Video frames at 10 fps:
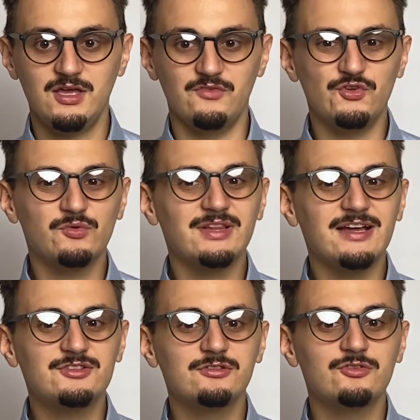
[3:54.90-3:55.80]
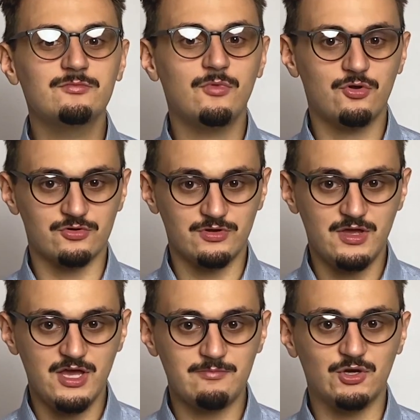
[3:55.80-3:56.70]
If you would like to learn more
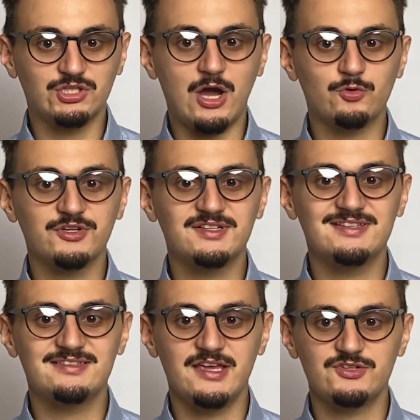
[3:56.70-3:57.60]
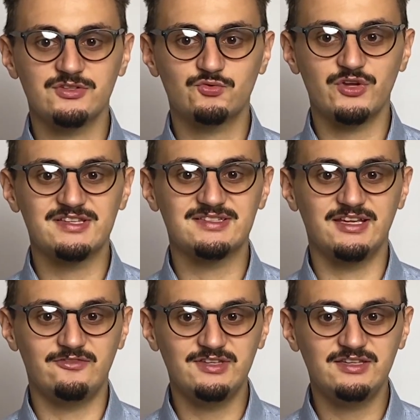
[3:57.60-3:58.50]
about how tokenization creates
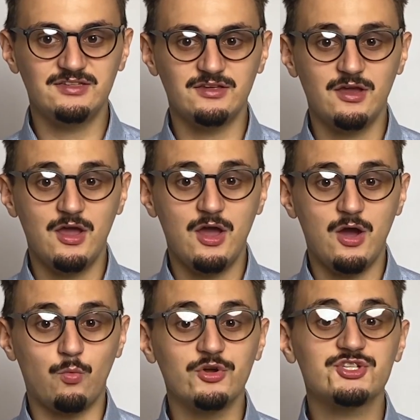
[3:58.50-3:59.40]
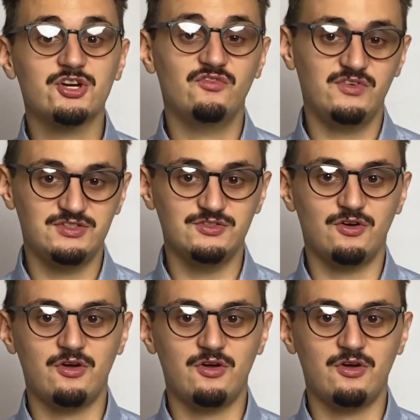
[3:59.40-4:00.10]
liquidity, watch our video